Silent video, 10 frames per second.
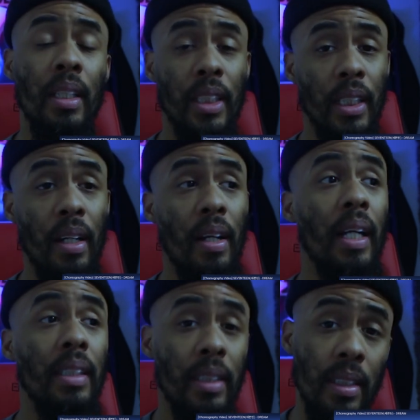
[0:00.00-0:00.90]
share,
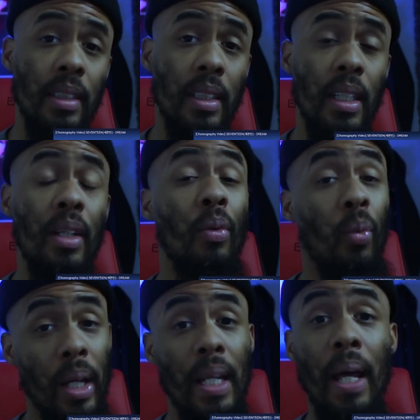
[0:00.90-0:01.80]
and seriously
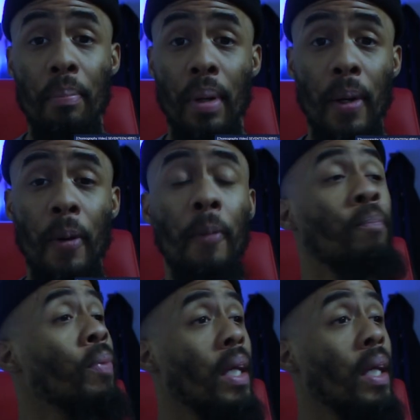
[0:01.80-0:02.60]
ring that bell